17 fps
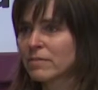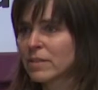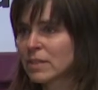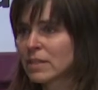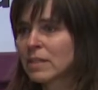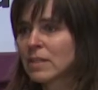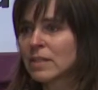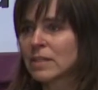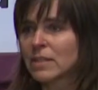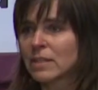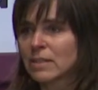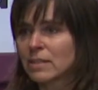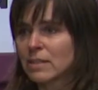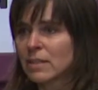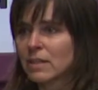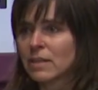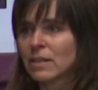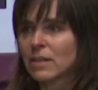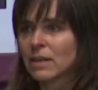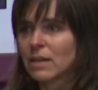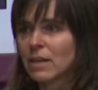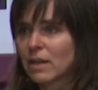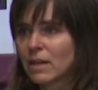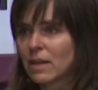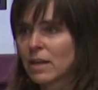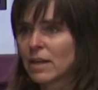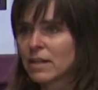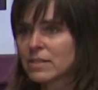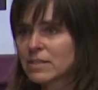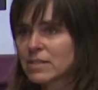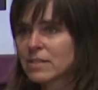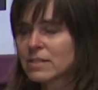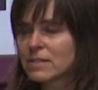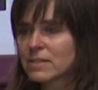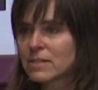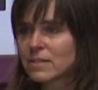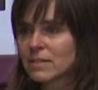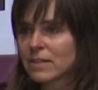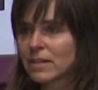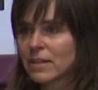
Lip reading: and I just